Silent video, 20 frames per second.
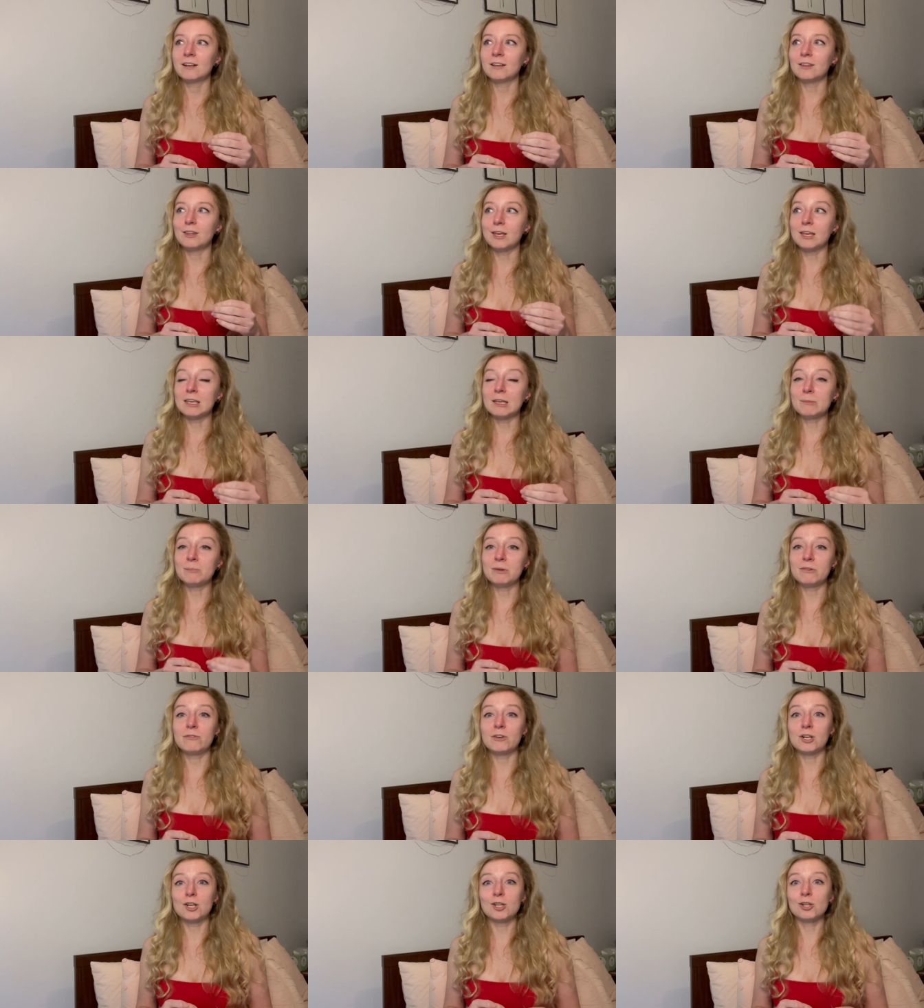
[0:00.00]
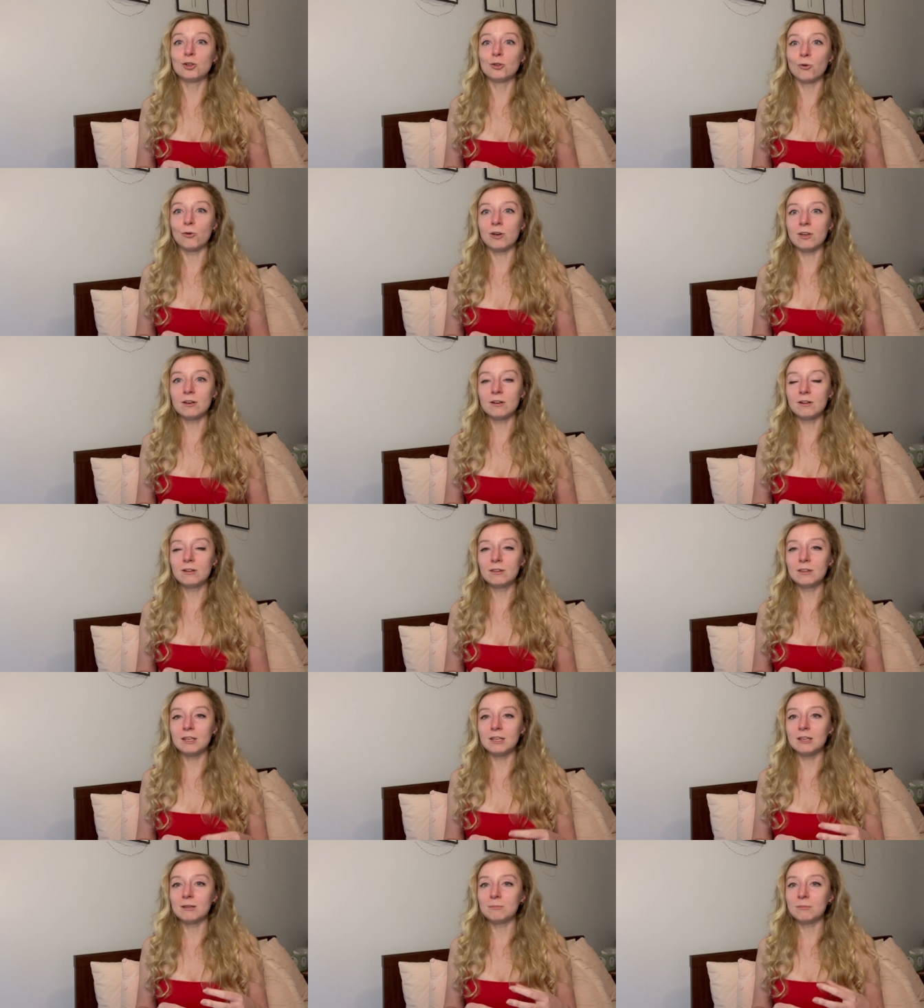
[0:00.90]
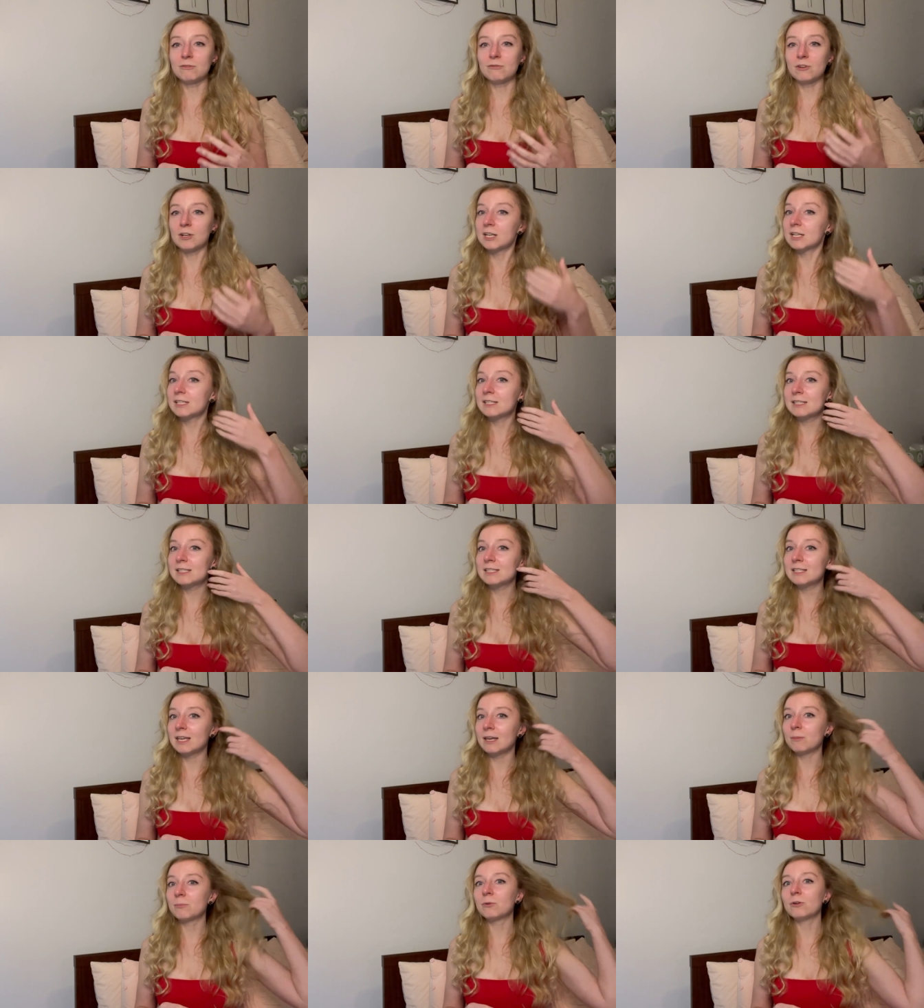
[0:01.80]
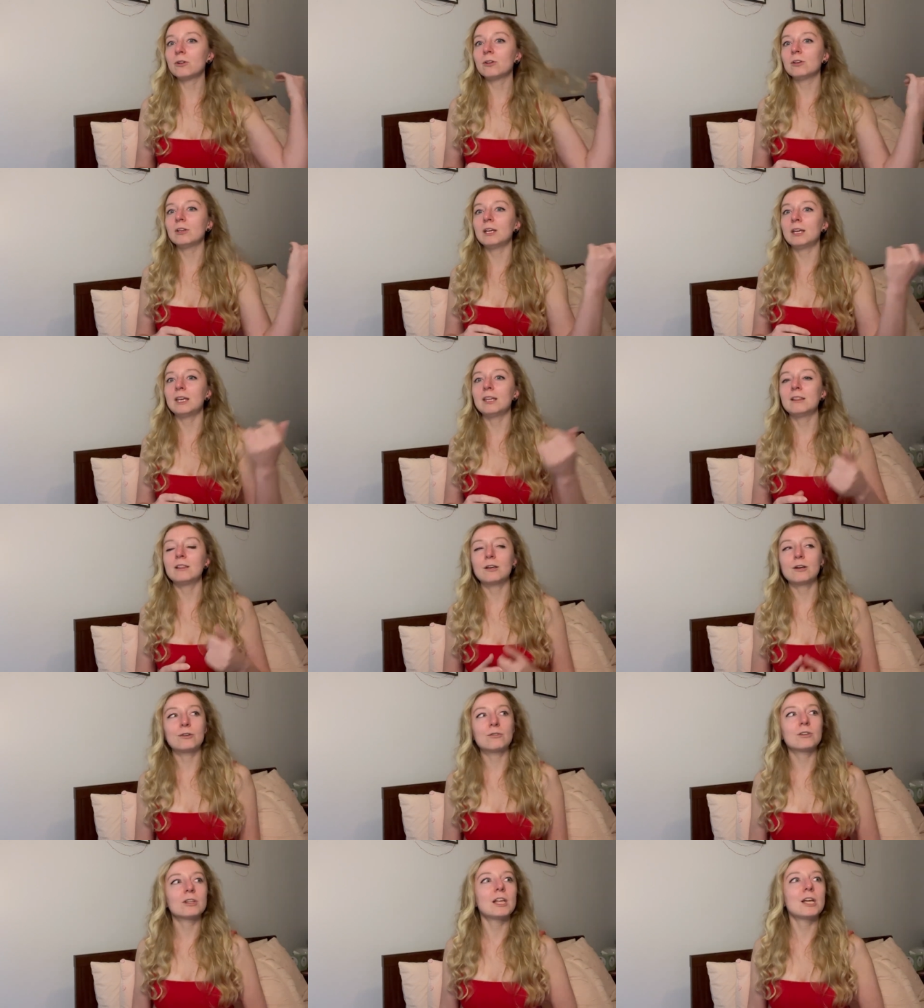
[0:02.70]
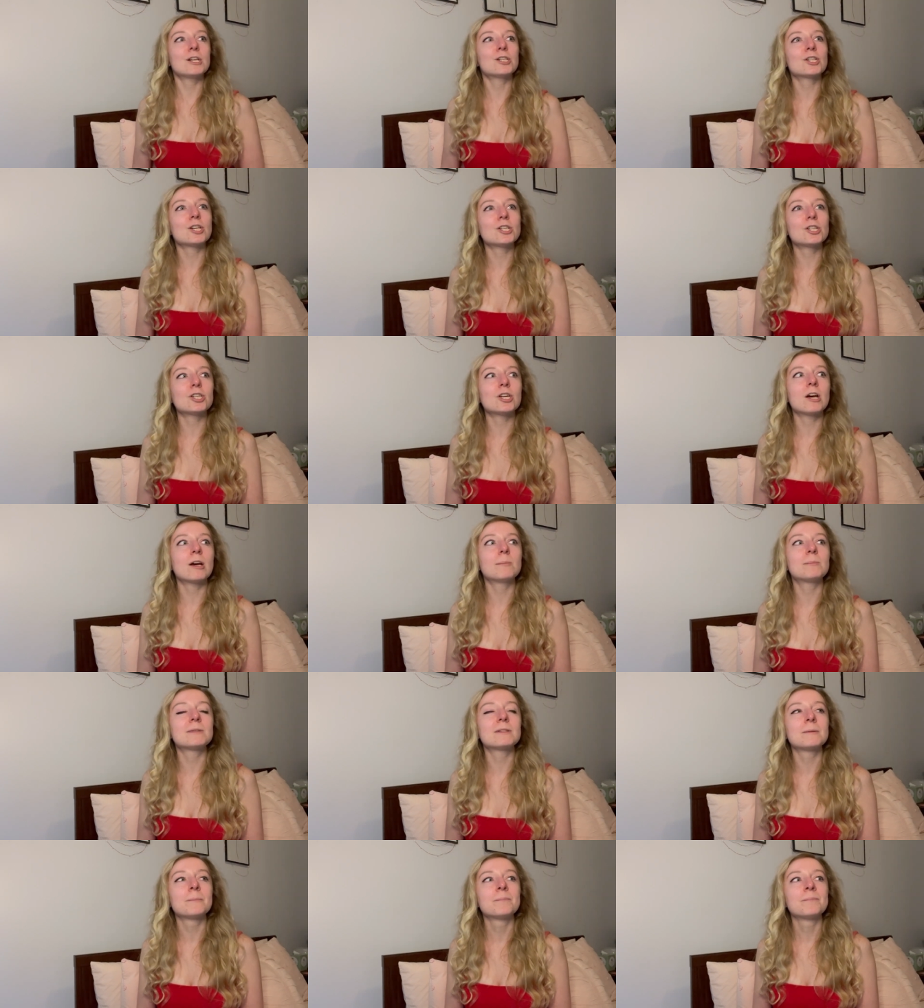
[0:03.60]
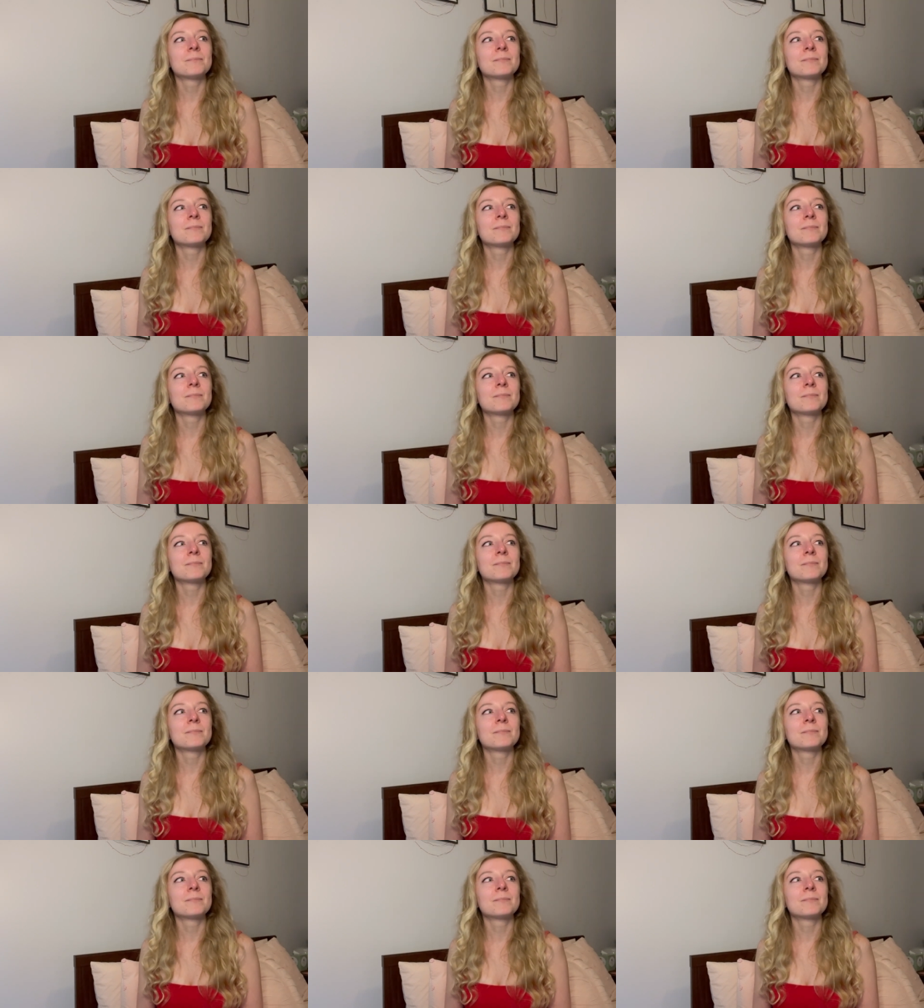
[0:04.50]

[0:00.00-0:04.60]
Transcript: they can be very loyal, they can be very stable in their relationships.